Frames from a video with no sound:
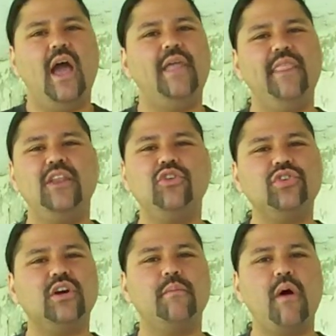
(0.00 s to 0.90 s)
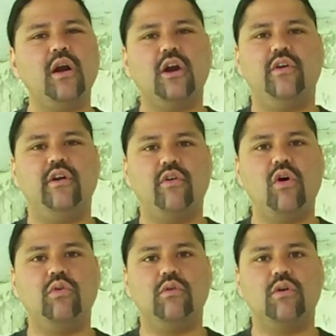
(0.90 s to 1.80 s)
And then you took a marker and
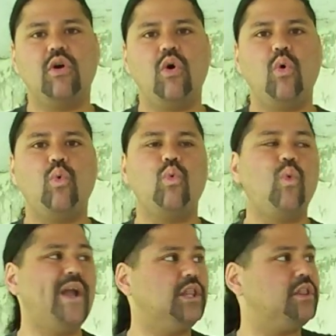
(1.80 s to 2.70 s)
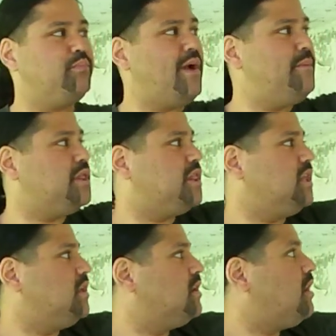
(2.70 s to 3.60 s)
wrote white supremacy
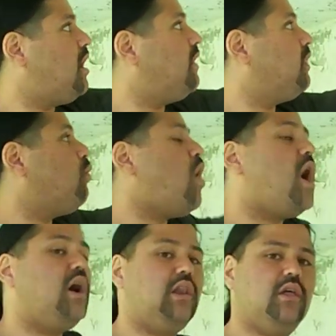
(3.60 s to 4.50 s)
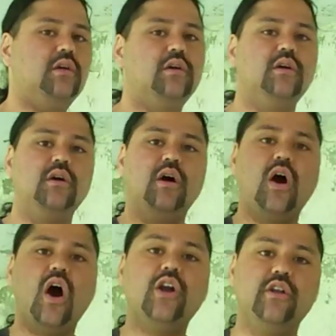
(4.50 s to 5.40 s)
on the wall,
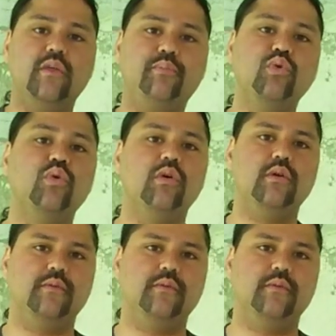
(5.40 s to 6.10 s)
under the pool.